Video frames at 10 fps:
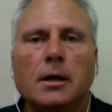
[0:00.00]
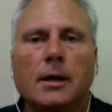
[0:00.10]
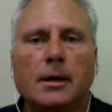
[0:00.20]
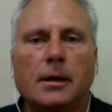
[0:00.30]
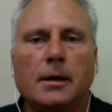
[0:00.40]

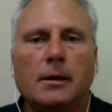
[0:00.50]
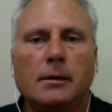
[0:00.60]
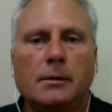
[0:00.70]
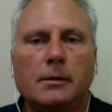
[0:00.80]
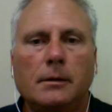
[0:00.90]

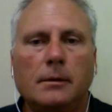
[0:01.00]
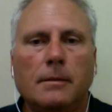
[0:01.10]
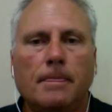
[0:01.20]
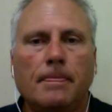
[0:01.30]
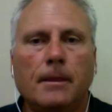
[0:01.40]
And
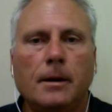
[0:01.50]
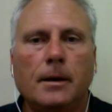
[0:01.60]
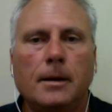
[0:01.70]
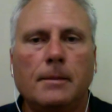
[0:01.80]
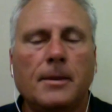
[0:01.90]

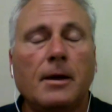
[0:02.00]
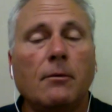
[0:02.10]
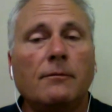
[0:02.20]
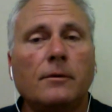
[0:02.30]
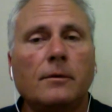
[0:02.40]

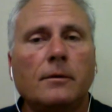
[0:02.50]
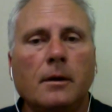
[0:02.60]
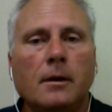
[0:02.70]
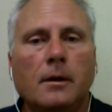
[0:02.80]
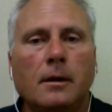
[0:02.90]
however,
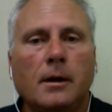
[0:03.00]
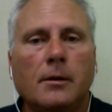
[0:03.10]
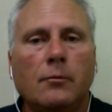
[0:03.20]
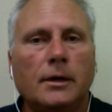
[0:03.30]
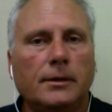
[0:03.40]

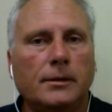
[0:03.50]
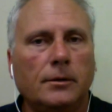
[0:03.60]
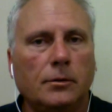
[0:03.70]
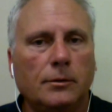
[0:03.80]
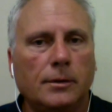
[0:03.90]
I would like to
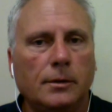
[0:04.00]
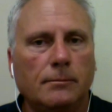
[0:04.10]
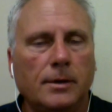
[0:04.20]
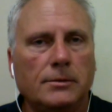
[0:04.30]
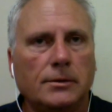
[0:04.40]
note
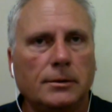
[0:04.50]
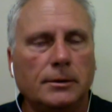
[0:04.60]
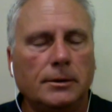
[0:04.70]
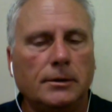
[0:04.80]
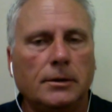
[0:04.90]
that
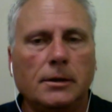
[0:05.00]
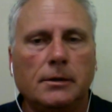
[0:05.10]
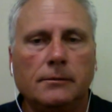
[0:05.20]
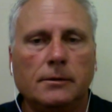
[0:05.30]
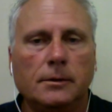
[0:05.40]
basically,
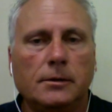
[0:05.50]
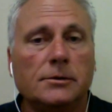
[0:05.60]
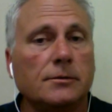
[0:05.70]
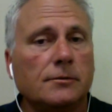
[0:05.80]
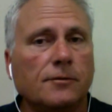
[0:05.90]
at
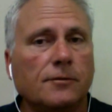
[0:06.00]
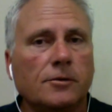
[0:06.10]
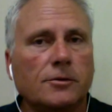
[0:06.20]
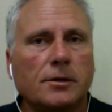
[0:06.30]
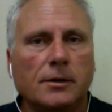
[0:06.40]
least as far
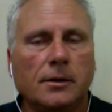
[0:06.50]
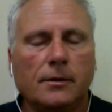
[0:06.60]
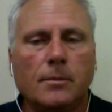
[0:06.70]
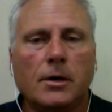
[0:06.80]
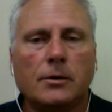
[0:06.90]
as I can tell,
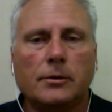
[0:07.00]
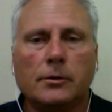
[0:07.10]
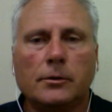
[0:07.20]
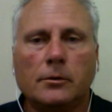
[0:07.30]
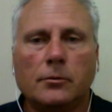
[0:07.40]
the
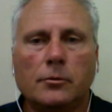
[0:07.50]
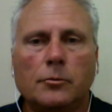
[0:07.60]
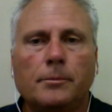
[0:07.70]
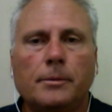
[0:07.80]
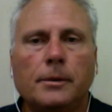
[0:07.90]
Modern
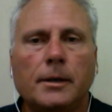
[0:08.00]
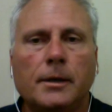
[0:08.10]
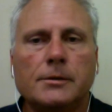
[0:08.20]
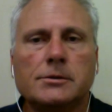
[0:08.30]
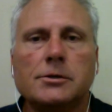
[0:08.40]
group
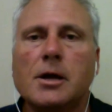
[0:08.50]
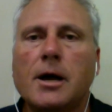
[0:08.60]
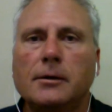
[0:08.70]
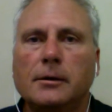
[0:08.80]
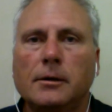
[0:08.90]
has
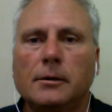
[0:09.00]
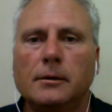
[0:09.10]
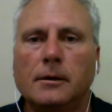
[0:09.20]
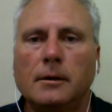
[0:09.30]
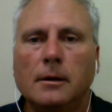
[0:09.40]
not
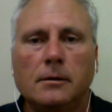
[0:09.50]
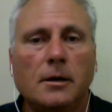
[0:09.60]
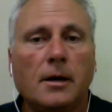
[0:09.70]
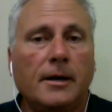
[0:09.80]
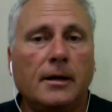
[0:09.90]

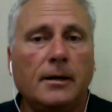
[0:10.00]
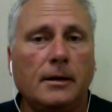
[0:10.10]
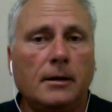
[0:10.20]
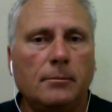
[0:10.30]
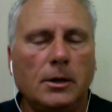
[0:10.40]
had
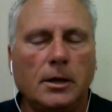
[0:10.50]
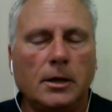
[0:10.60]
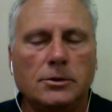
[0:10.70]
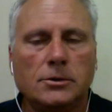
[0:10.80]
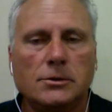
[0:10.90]
any
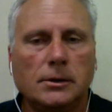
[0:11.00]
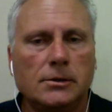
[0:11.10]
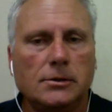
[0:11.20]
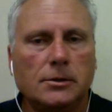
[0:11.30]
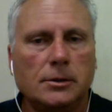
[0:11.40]
communications, at
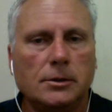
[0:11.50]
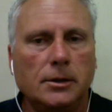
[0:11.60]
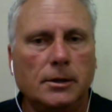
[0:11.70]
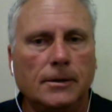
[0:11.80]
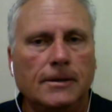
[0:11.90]
least on
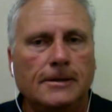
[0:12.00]
the